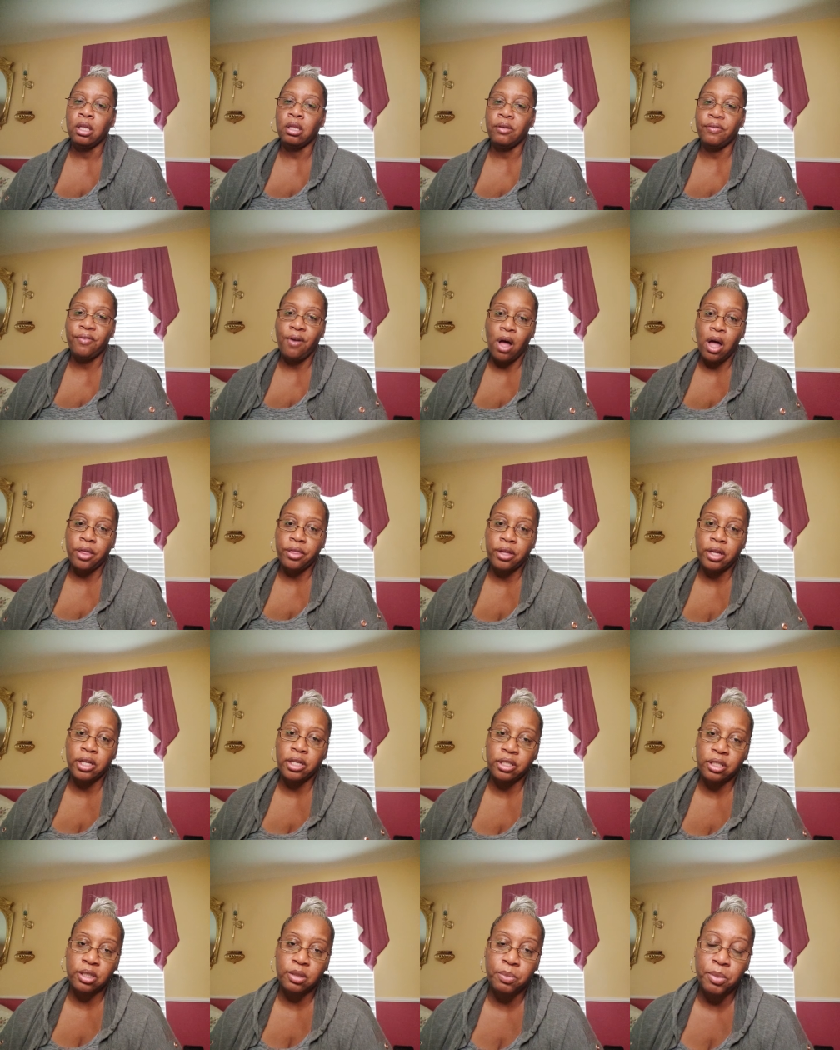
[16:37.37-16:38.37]
the Father
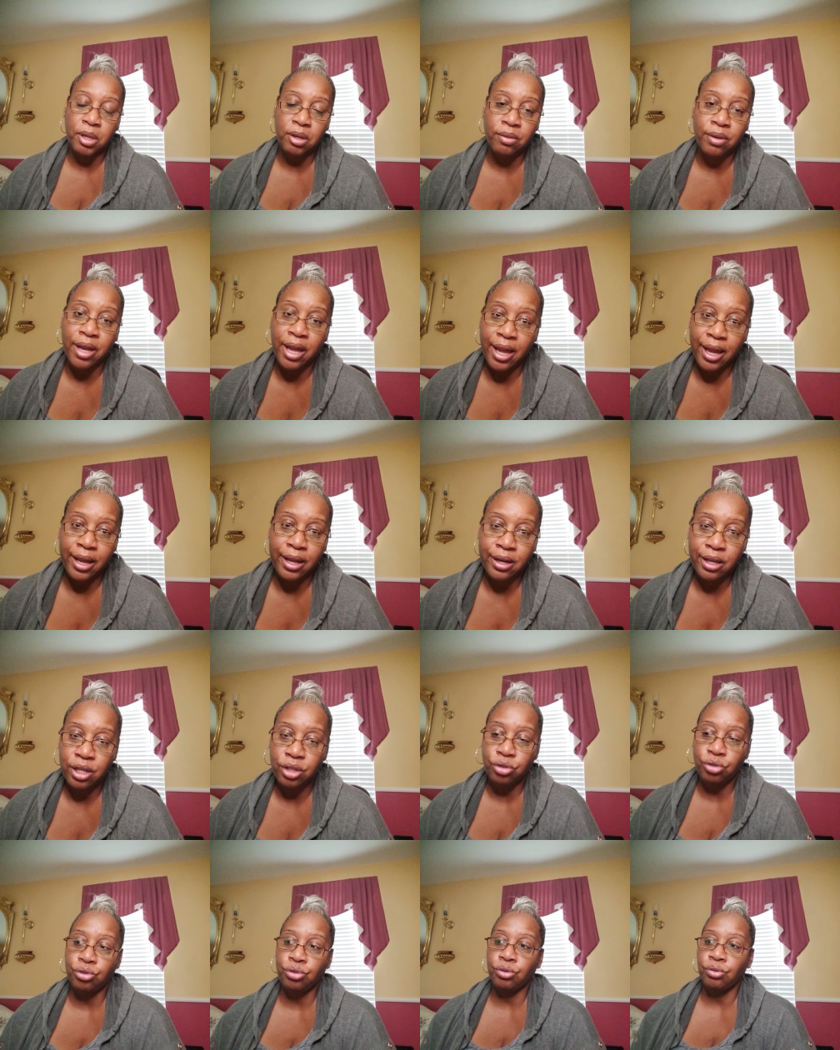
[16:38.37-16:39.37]
in spirit and
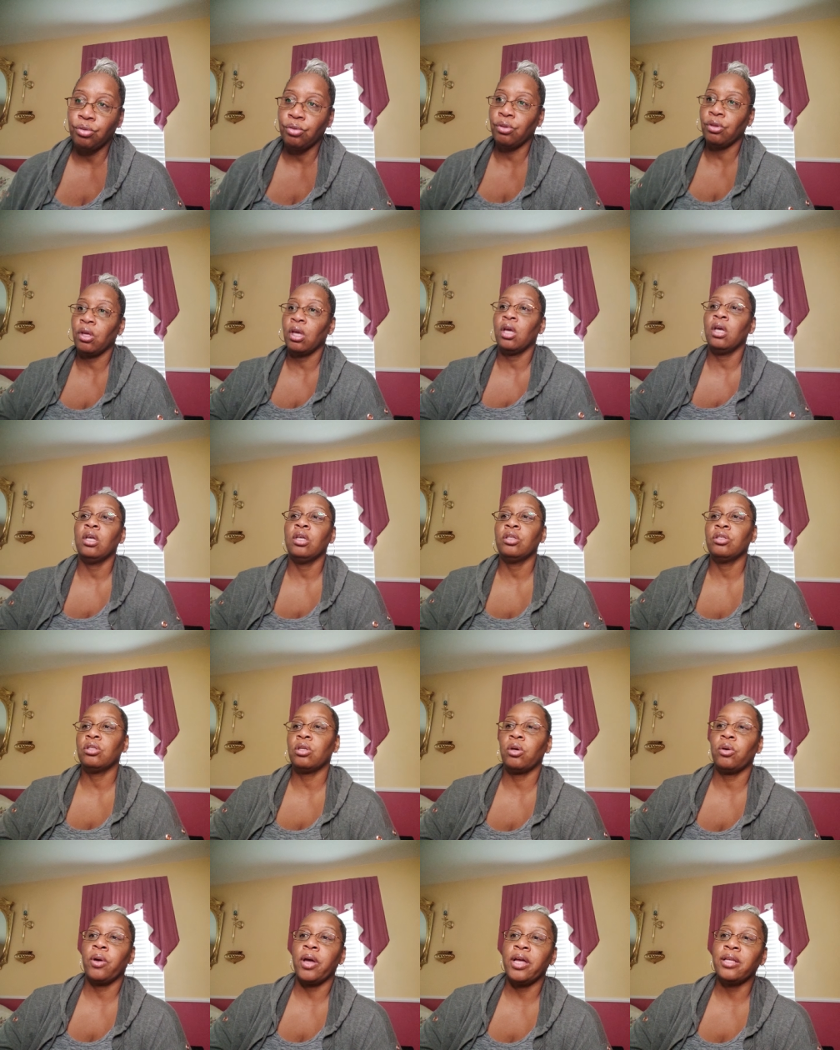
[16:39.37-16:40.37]
in truth.
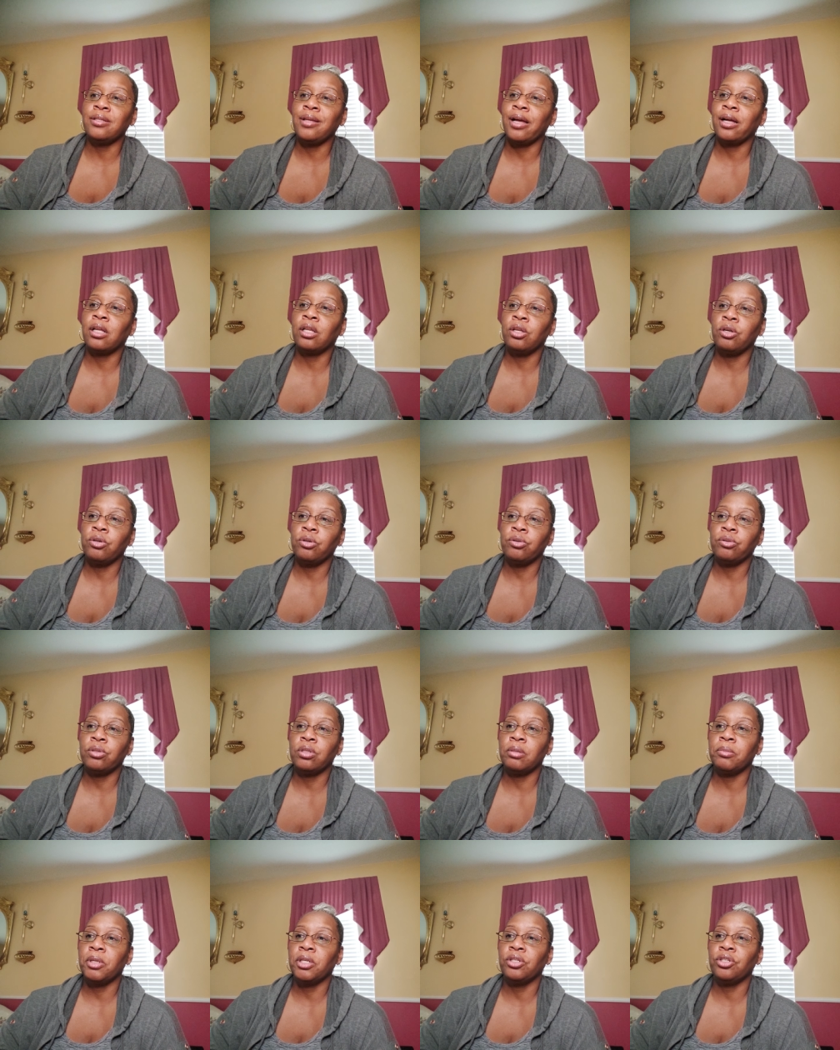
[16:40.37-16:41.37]
So, as I close,
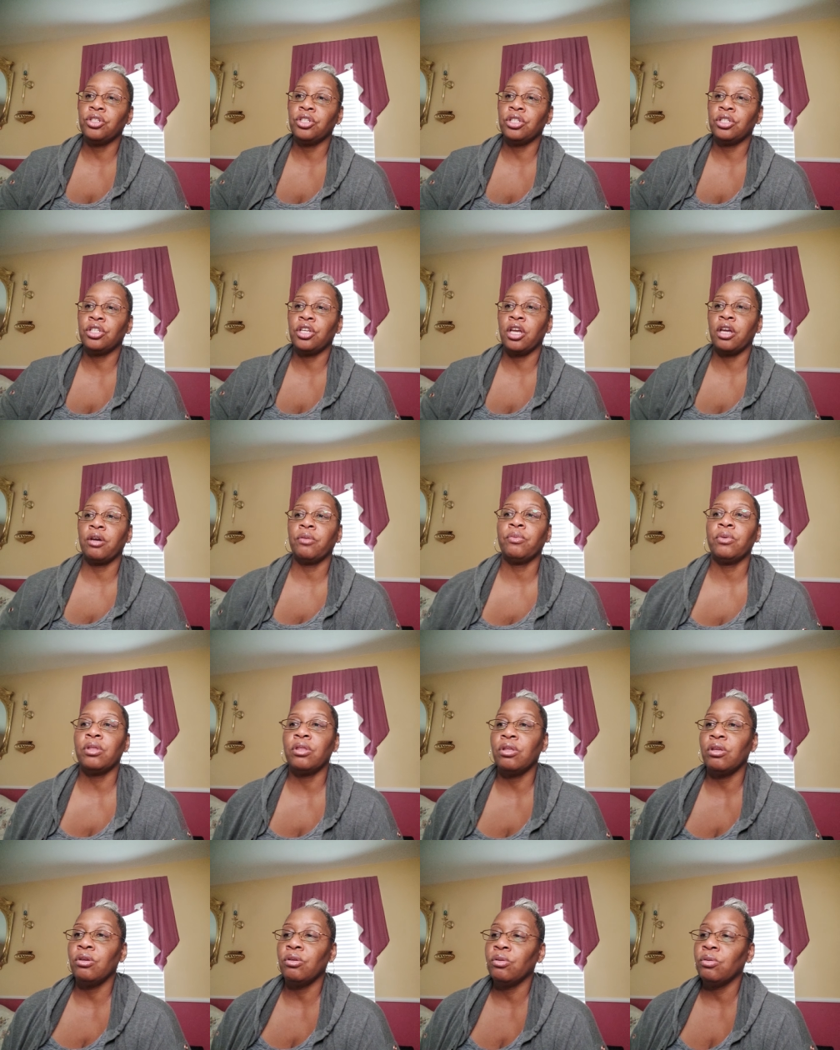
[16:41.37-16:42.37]
let me share
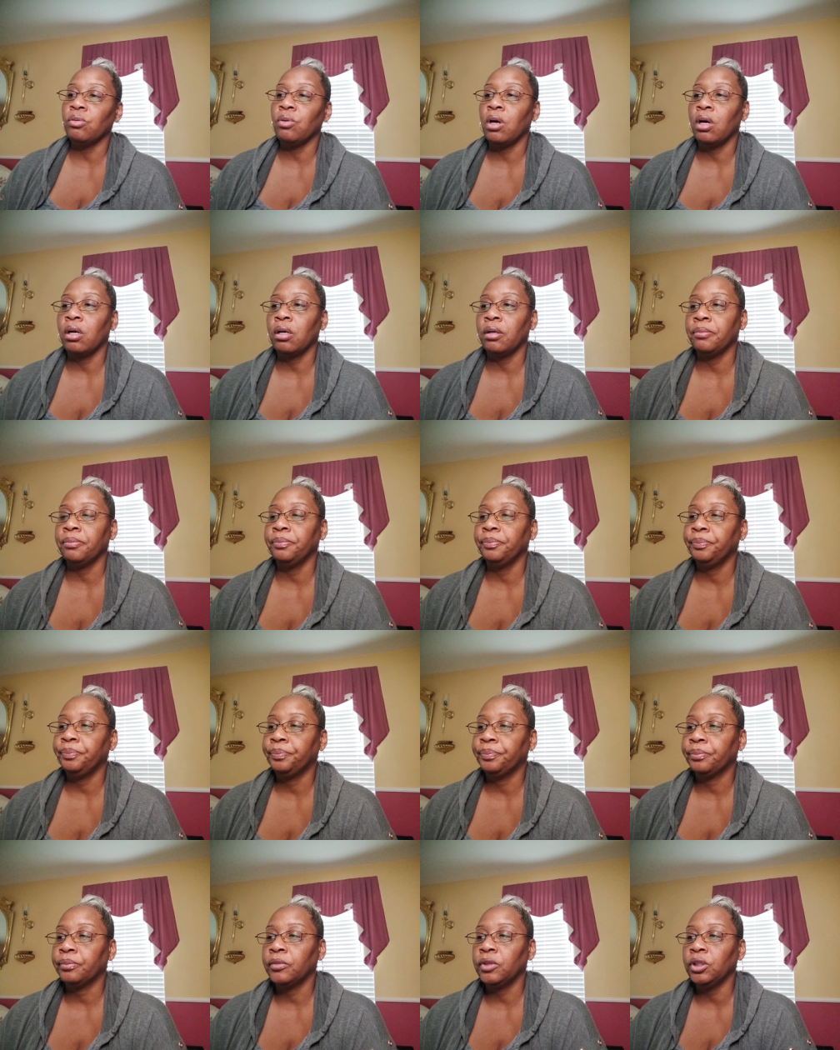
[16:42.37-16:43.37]
with you um,
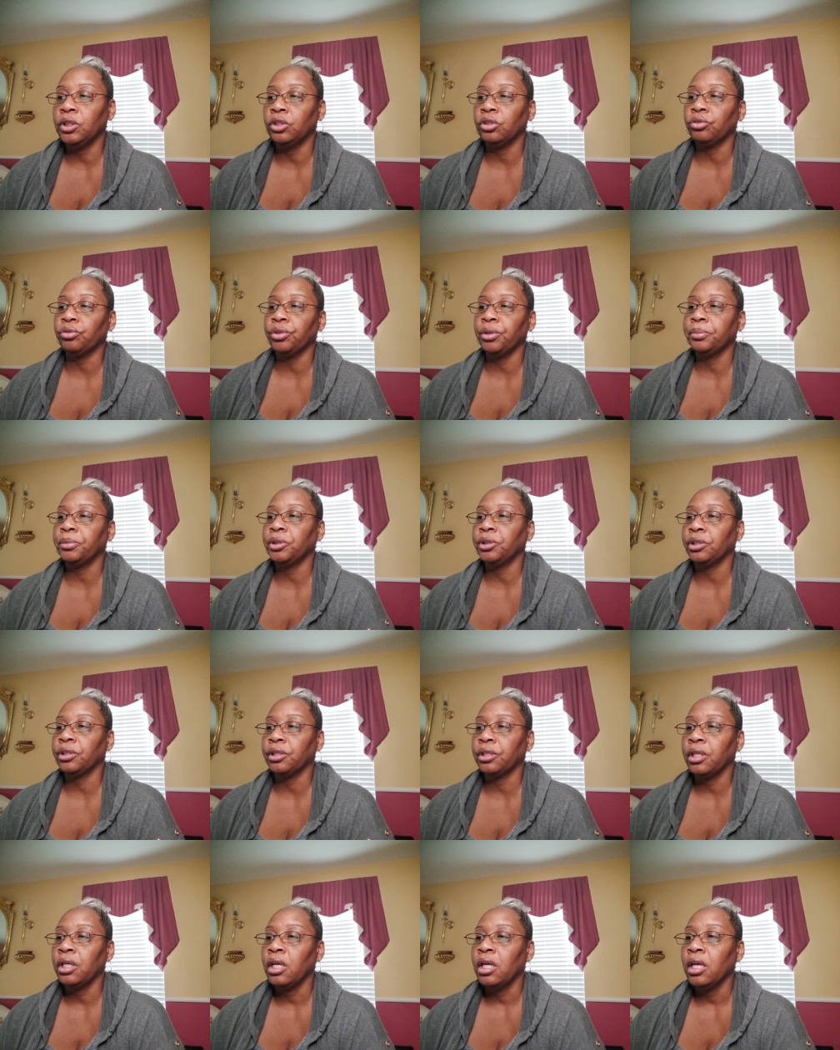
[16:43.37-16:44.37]
this
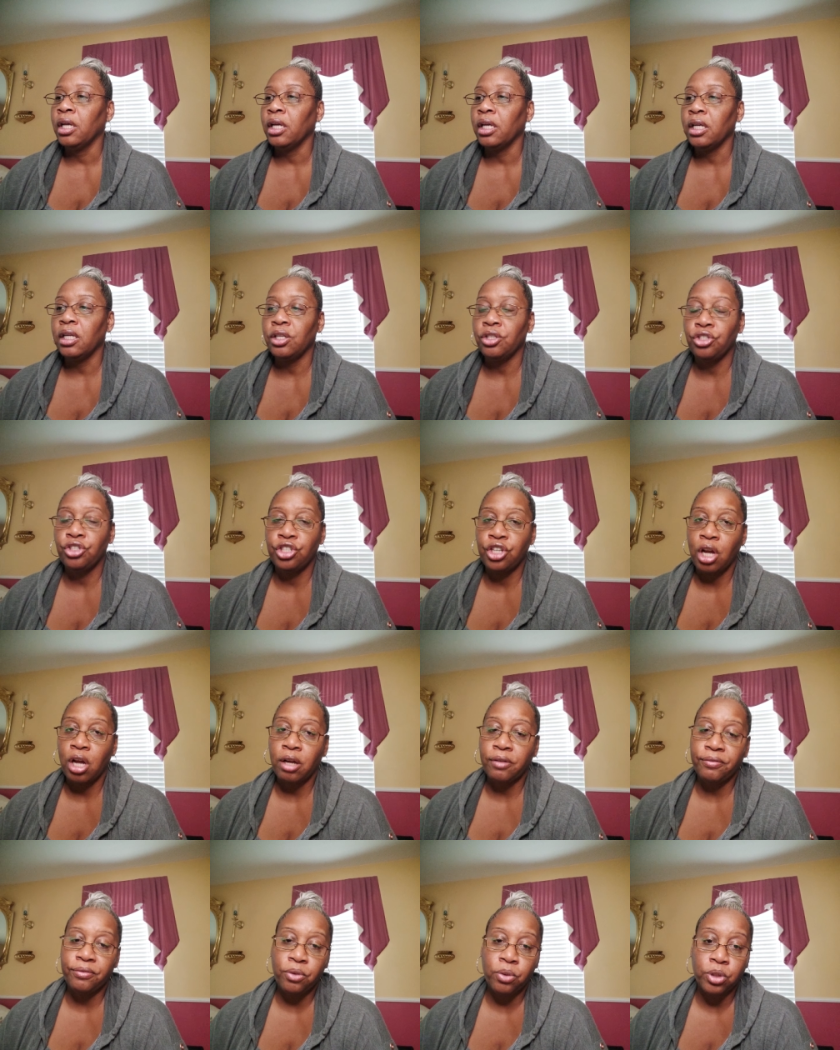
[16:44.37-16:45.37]
scripture. It is
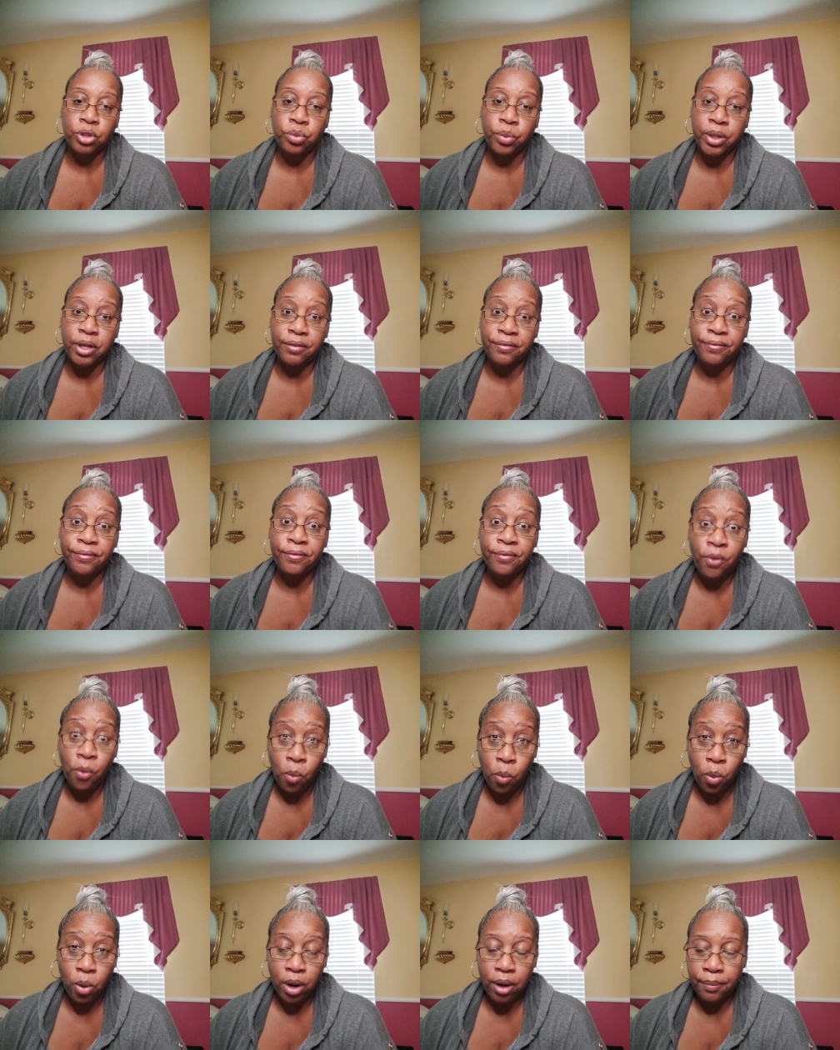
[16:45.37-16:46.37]
John 4
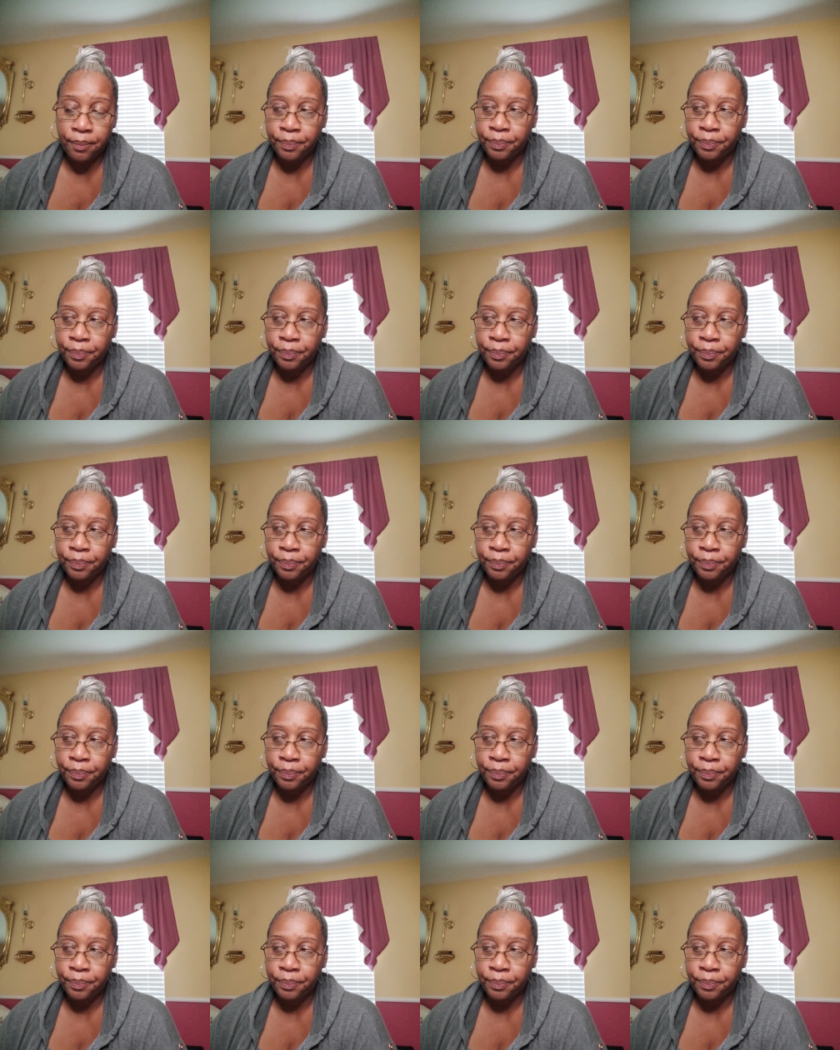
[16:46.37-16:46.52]
24.